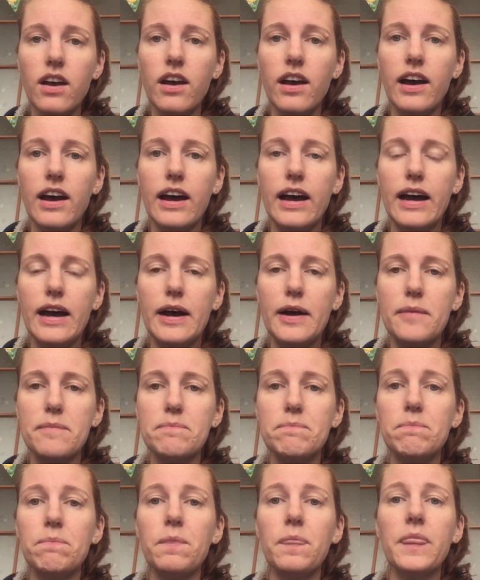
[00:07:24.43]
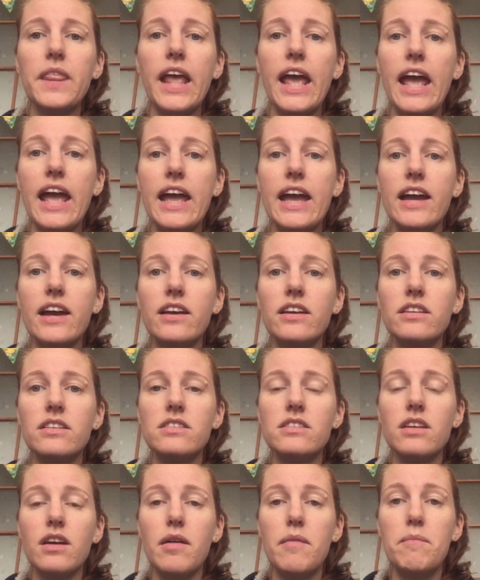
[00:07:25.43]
And